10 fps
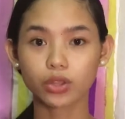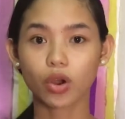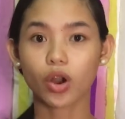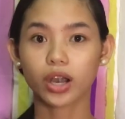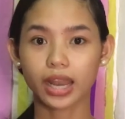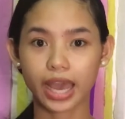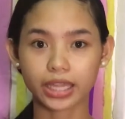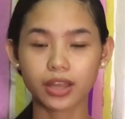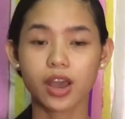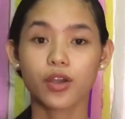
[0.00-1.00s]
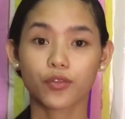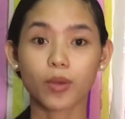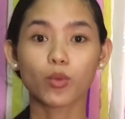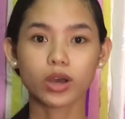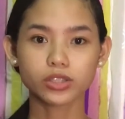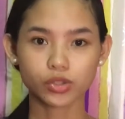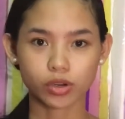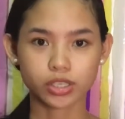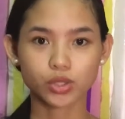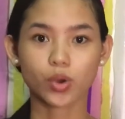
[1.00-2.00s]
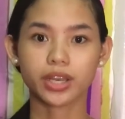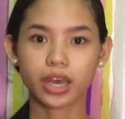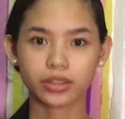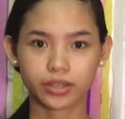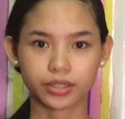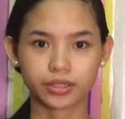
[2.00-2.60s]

or light from one source to another.